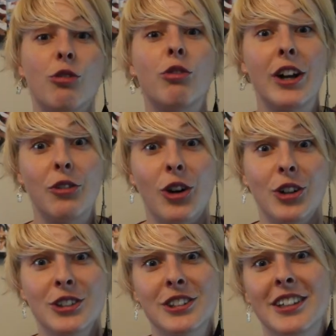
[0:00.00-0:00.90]
Red
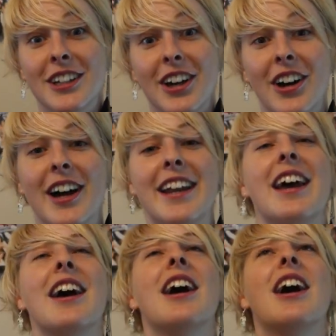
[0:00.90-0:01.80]
Rocks. I'd
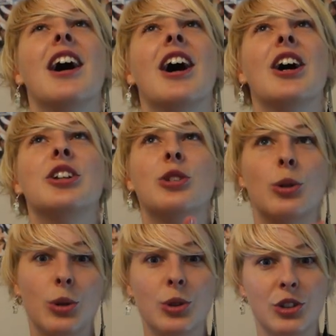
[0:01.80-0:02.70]

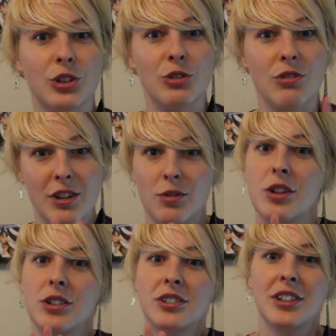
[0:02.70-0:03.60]
adore to do Red
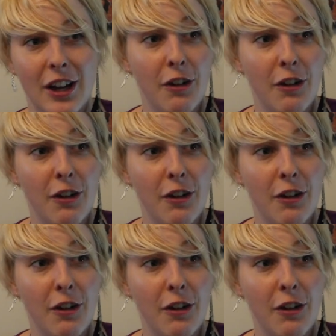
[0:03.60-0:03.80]
Rocks.